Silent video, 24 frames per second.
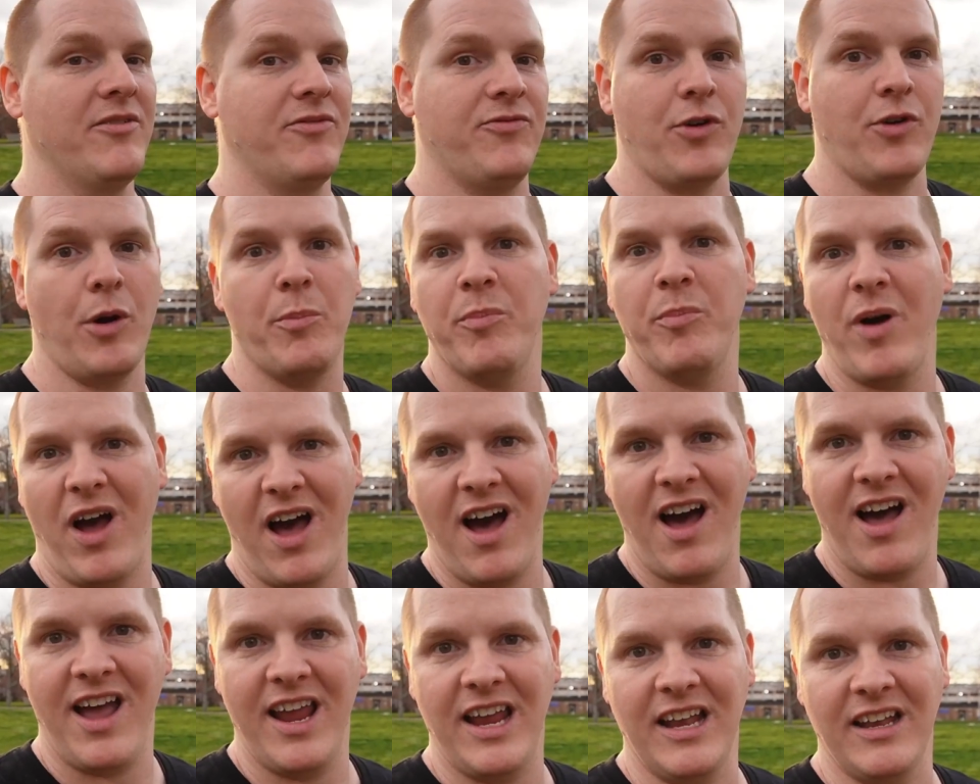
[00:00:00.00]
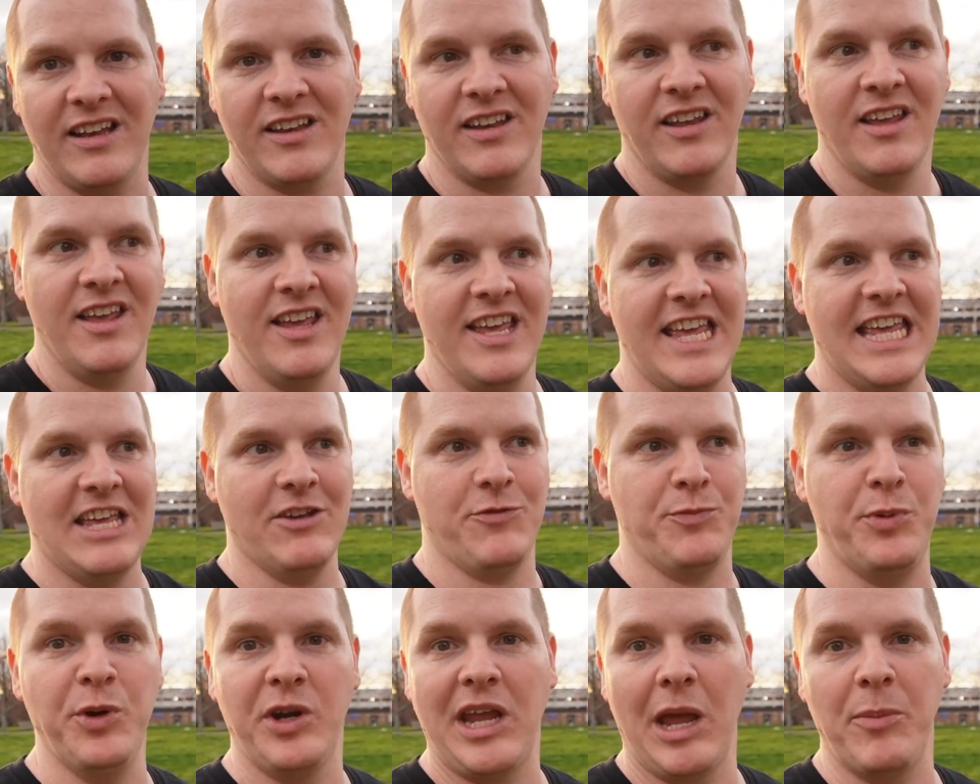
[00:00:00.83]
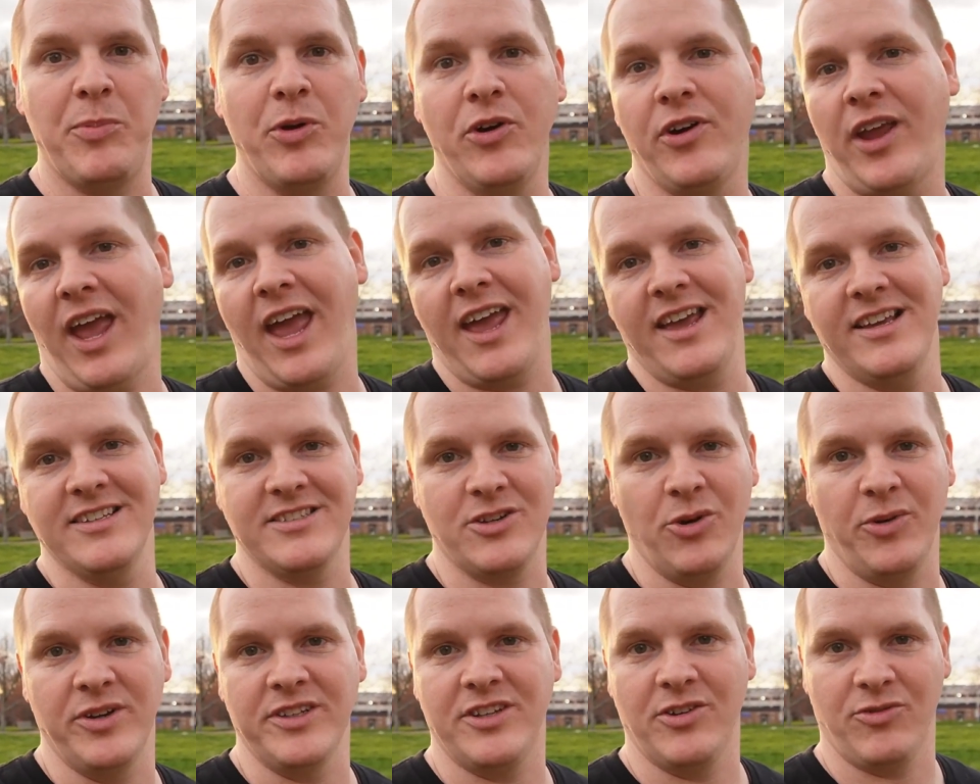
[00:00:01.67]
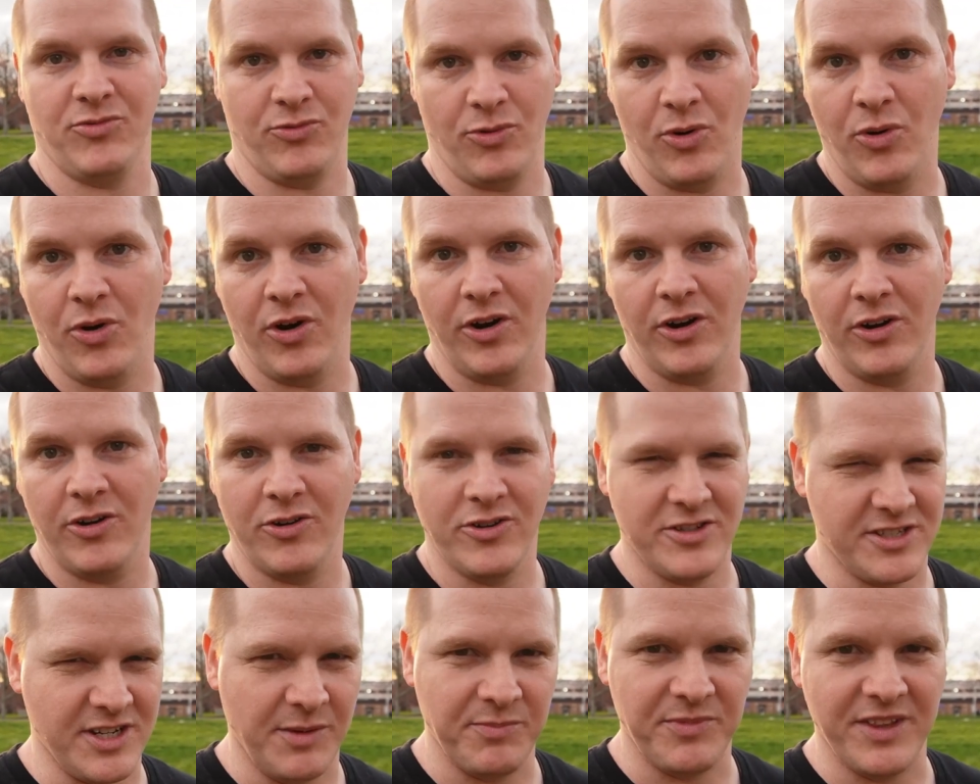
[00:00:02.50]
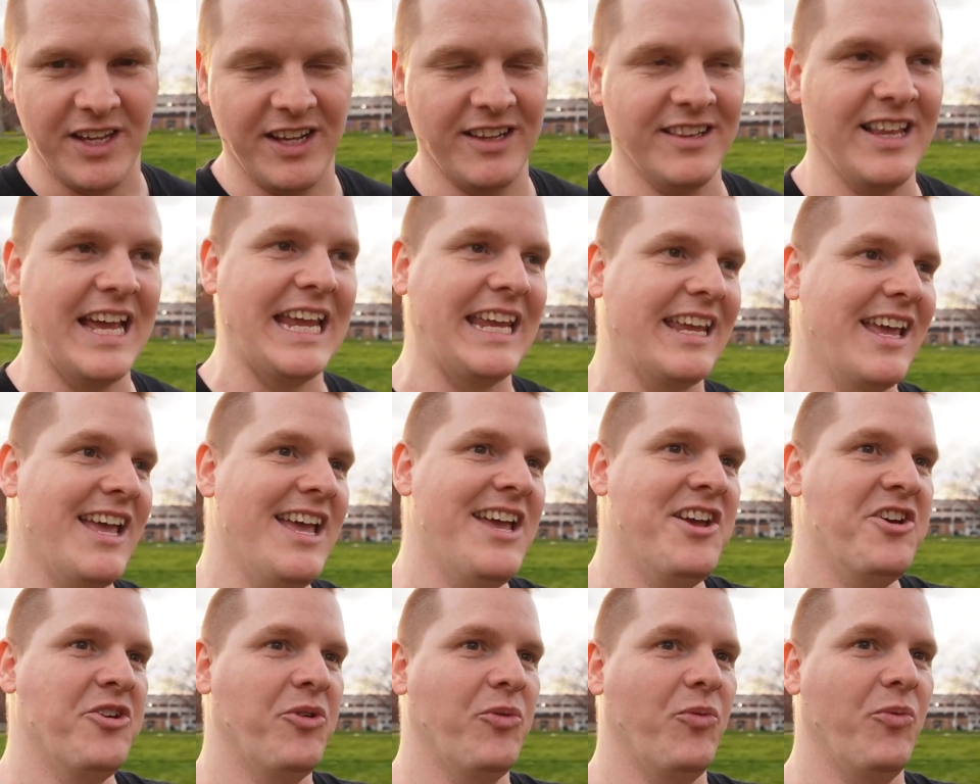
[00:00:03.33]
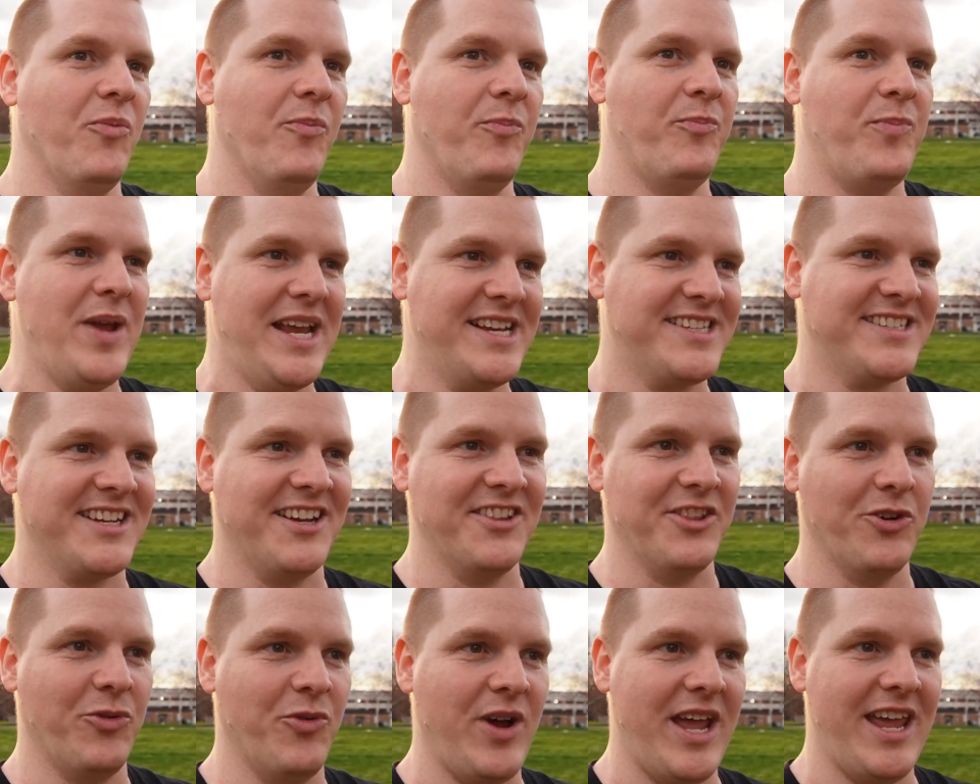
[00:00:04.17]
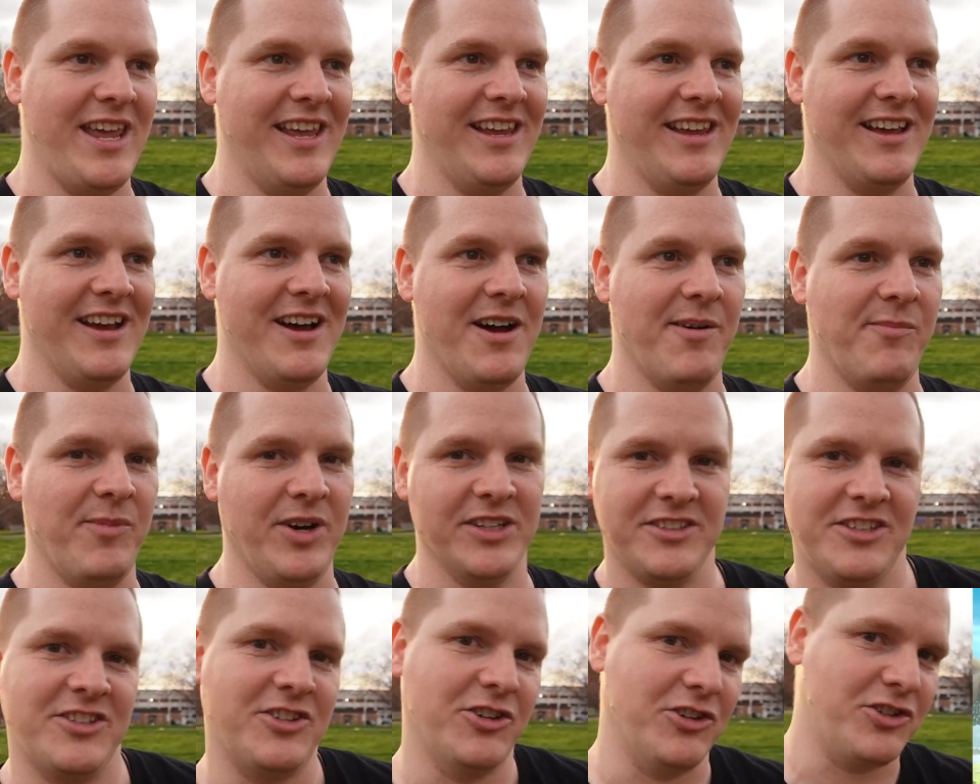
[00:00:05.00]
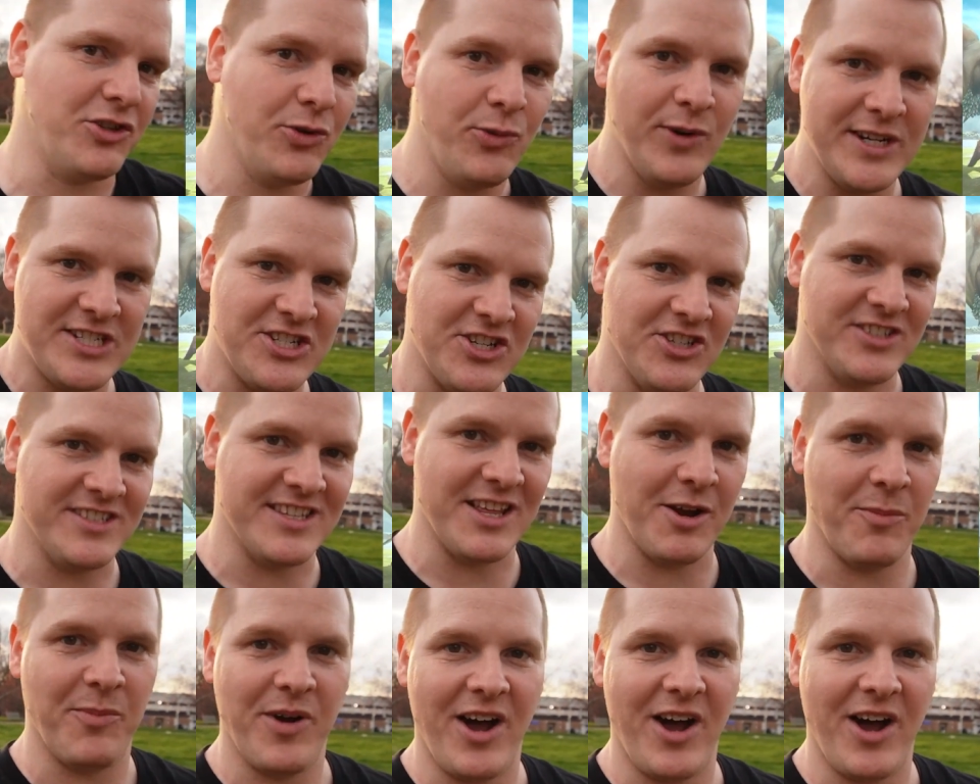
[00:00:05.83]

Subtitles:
from behind, if Puke Puke is going to roar or something, like based on the way a monster twitches their